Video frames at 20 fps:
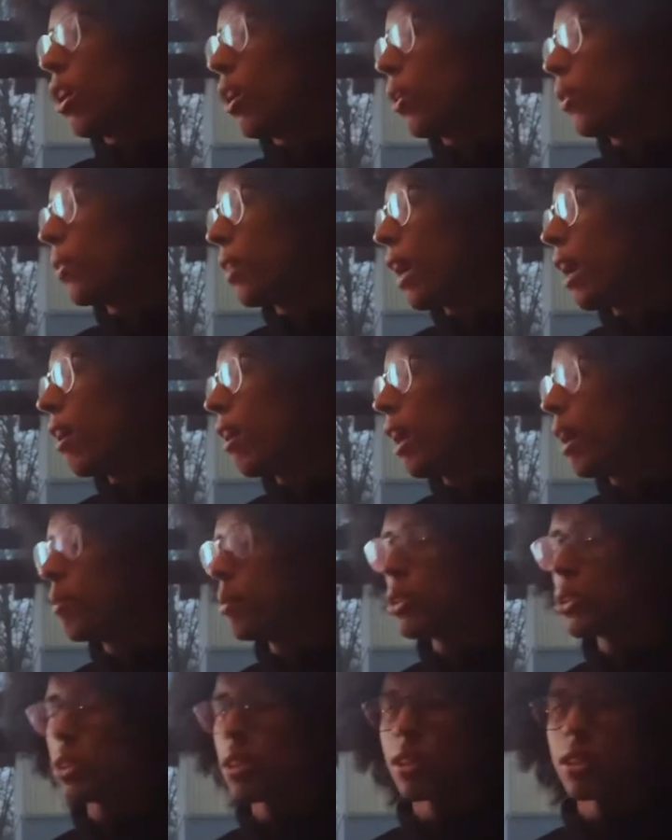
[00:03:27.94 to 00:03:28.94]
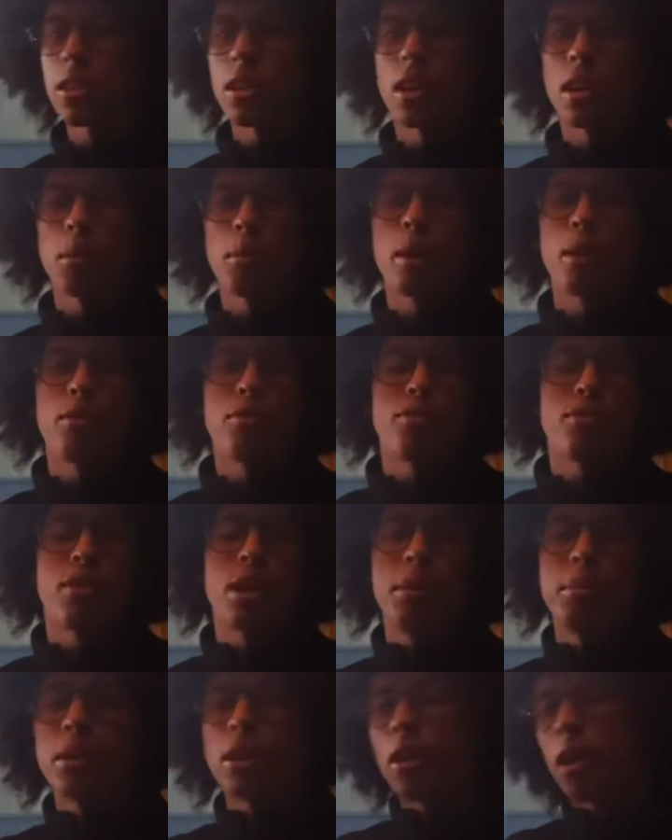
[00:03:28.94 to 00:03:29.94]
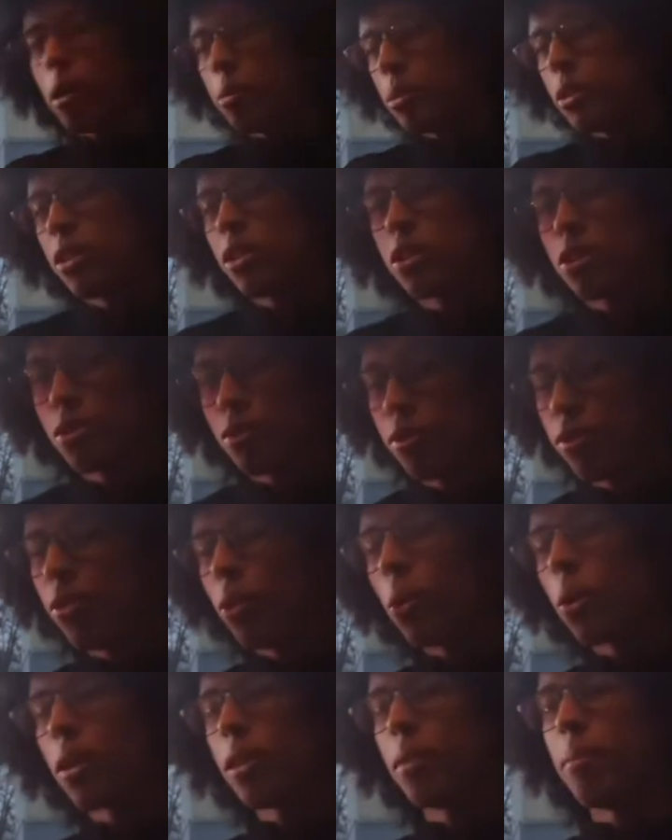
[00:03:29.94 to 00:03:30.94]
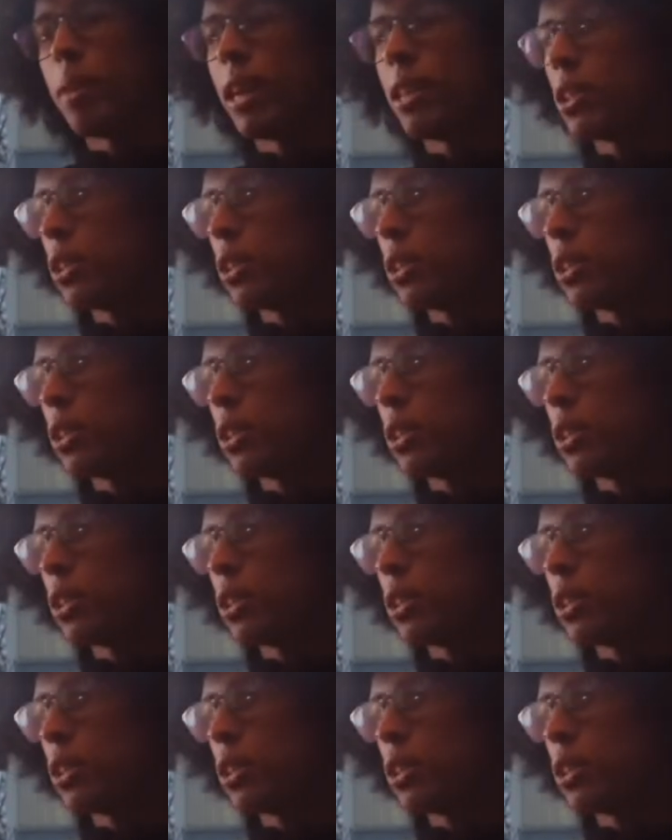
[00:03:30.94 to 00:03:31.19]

now I'm just going to talk about framing options for the Magic